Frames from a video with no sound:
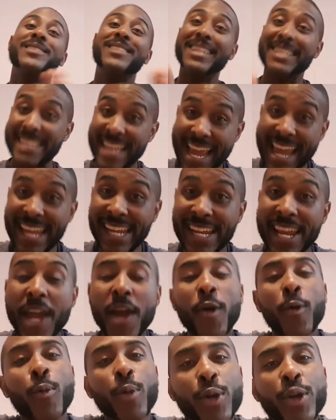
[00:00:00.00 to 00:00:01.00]
today,
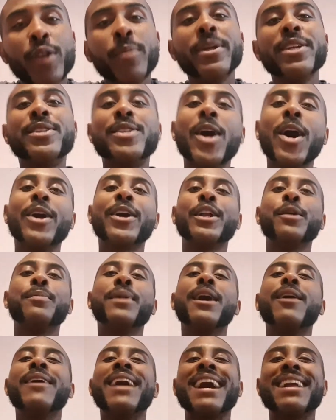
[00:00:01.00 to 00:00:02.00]
we're going to be talking
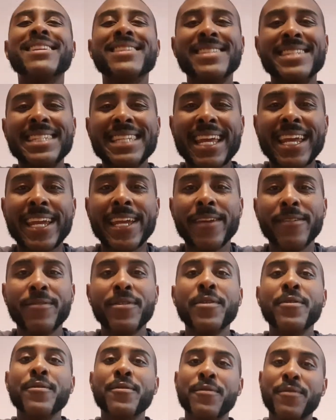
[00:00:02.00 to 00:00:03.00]
about how to save
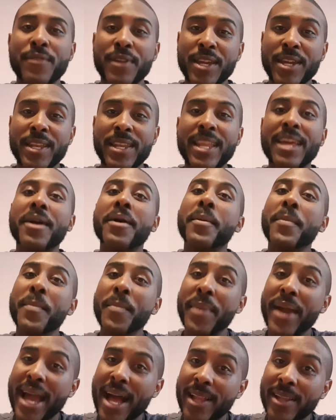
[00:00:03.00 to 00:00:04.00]
Finn
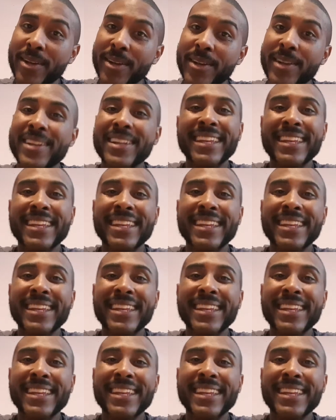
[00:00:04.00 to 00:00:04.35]
Balor.